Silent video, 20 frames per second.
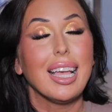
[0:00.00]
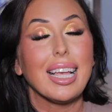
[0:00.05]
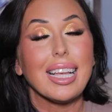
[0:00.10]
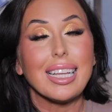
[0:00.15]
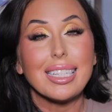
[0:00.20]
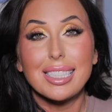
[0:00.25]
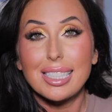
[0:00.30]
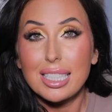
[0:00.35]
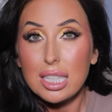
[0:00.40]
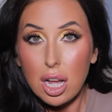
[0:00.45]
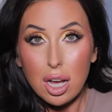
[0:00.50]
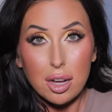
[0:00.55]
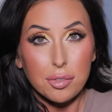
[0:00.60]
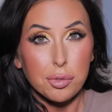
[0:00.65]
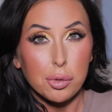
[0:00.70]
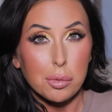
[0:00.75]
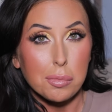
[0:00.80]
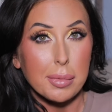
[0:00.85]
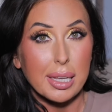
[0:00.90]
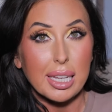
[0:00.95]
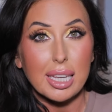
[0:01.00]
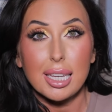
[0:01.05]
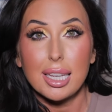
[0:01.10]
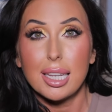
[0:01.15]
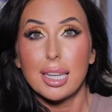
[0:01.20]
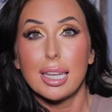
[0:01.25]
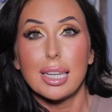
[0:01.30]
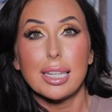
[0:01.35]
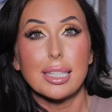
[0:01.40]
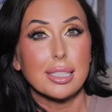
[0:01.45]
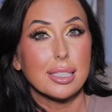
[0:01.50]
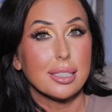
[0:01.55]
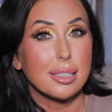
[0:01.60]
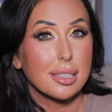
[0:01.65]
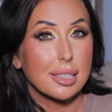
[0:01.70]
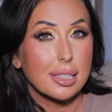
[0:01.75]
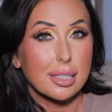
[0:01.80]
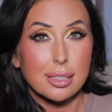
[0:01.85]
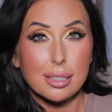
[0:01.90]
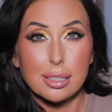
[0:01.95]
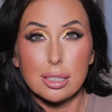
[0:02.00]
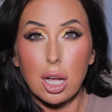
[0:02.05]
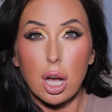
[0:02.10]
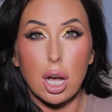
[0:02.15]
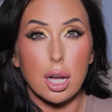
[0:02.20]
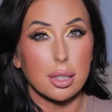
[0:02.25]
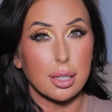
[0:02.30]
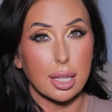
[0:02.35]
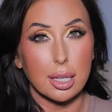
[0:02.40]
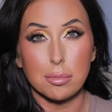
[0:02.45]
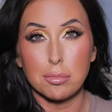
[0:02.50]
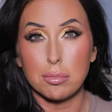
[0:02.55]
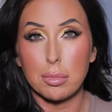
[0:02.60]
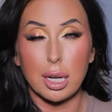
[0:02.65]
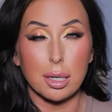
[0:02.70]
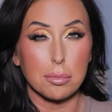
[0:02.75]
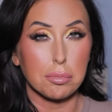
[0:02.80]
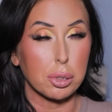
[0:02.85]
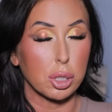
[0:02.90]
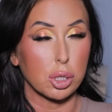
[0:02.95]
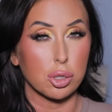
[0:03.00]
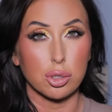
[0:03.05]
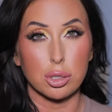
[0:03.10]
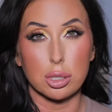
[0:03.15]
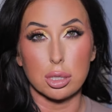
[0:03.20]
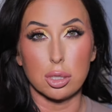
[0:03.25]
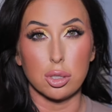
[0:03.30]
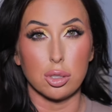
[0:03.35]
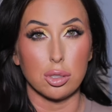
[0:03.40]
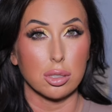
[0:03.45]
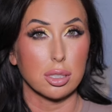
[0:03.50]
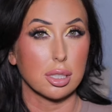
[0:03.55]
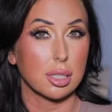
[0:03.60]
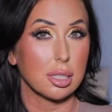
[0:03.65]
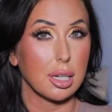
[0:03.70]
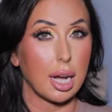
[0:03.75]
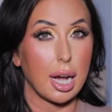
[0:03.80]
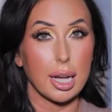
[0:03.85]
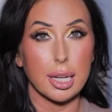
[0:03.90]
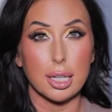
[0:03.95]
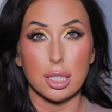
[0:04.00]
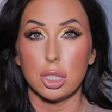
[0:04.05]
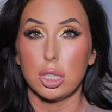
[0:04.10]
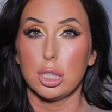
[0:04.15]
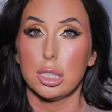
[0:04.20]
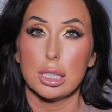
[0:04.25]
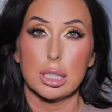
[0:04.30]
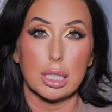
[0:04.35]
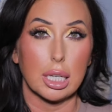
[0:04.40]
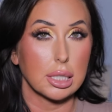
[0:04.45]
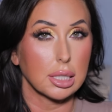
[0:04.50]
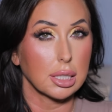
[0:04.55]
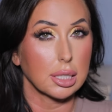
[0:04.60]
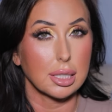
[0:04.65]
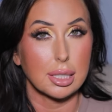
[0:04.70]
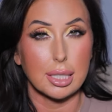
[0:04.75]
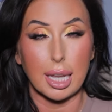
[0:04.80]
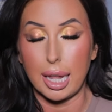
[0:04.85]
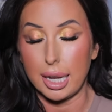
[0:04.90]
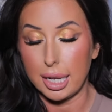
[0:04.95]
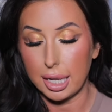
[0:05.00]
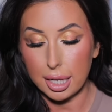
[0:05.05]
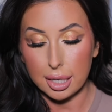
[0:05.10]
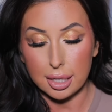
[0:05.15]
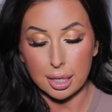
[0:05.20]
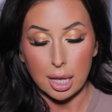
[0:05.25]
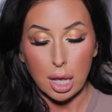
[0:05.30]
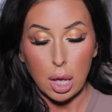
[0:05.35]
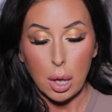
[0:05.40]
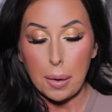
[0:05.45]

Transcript: It's not for me. It's not like my personal style aesthetic,